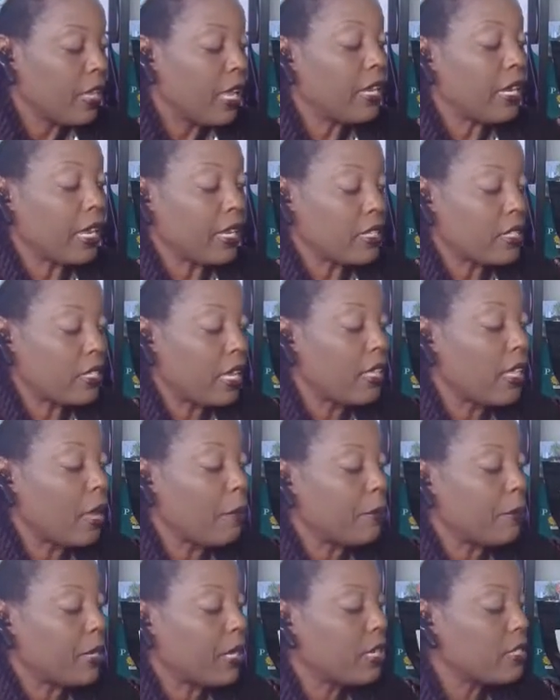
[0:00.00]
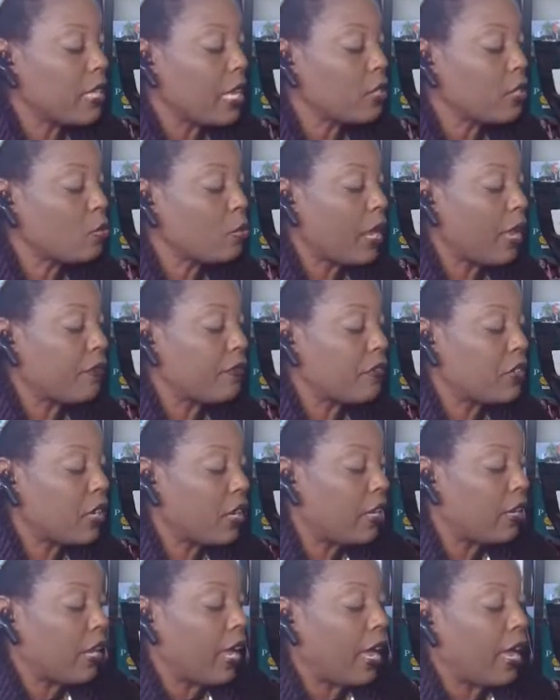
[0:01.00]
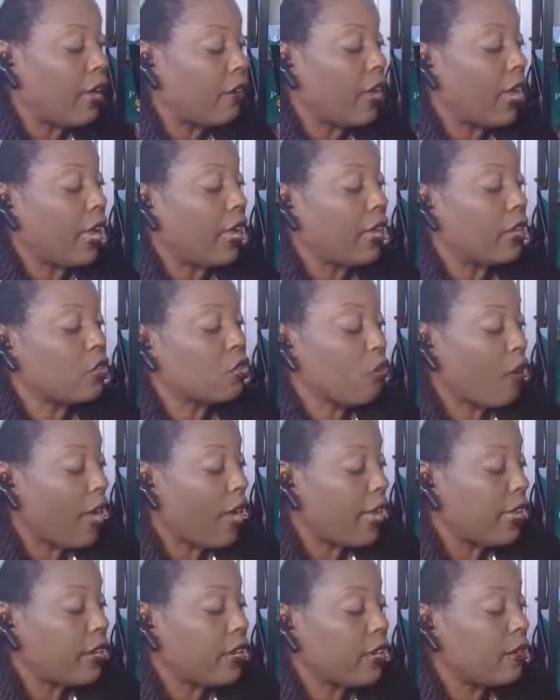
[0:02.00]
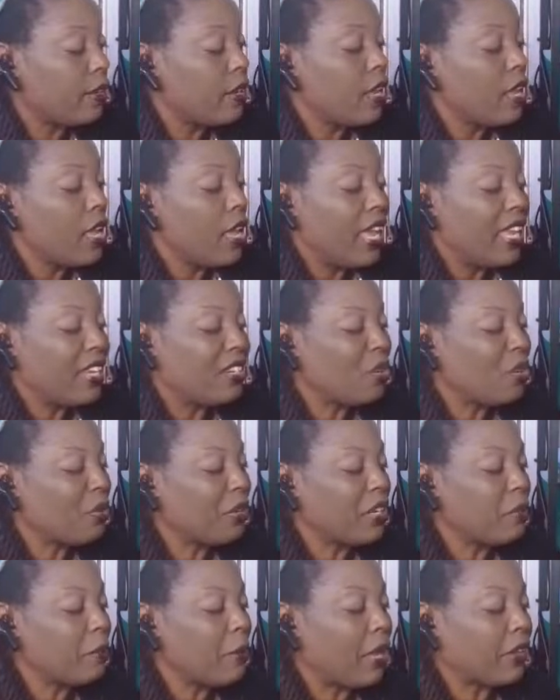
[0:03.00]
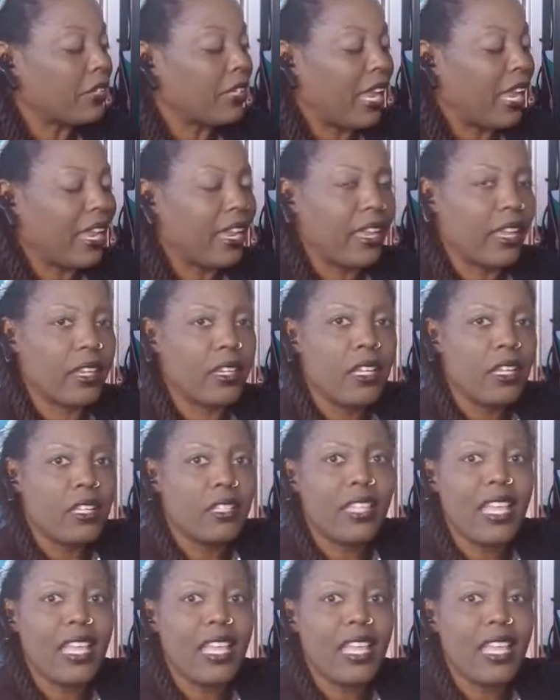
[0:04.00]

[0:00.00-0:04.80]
And I say that because that's what I've done. I had tried it, and don't get them out the can.